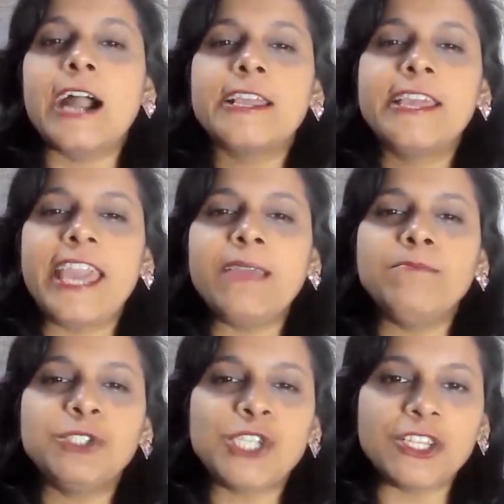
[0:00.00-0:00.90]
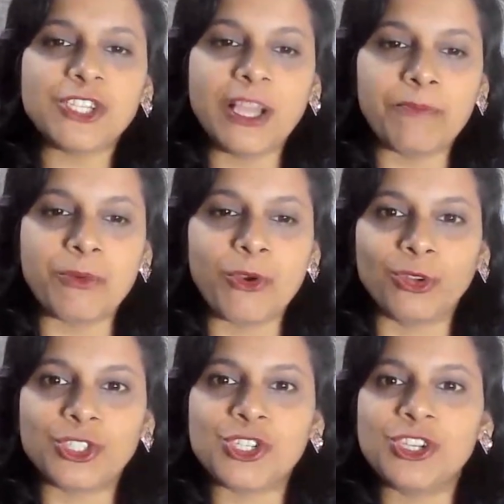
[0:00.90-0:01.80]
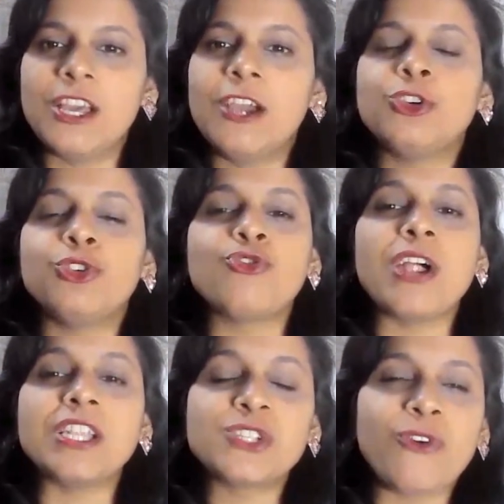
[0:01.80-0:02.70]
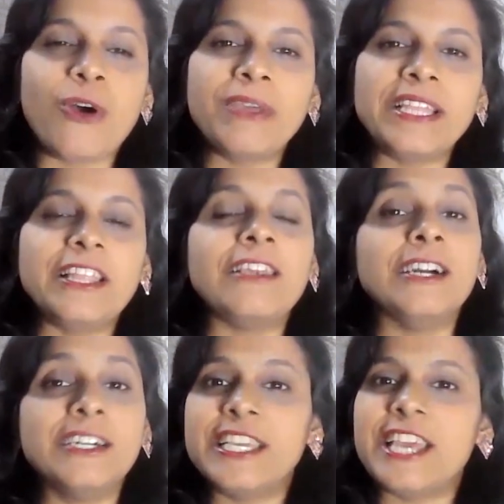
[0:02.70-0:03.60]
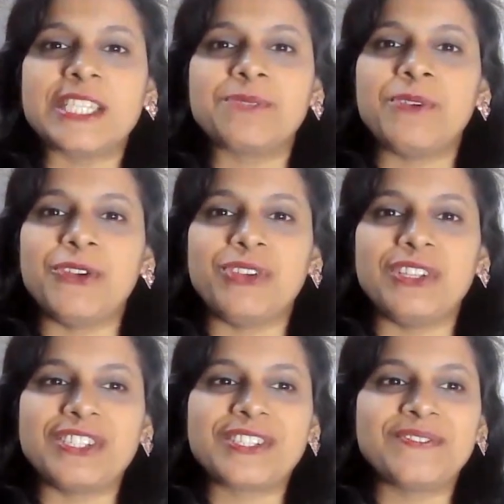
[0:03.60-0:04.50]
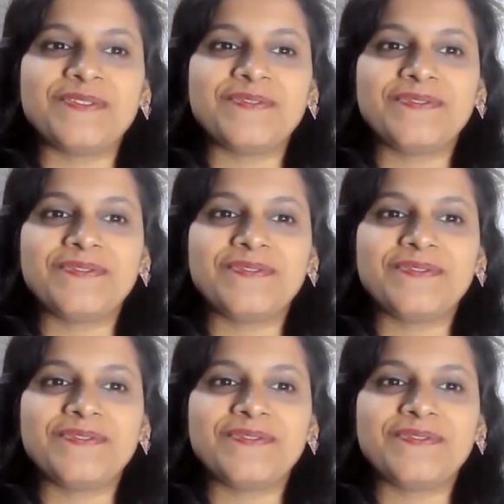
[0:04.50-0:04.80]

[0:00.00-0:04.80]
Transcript: a game-changing approach to transforming the learning experience.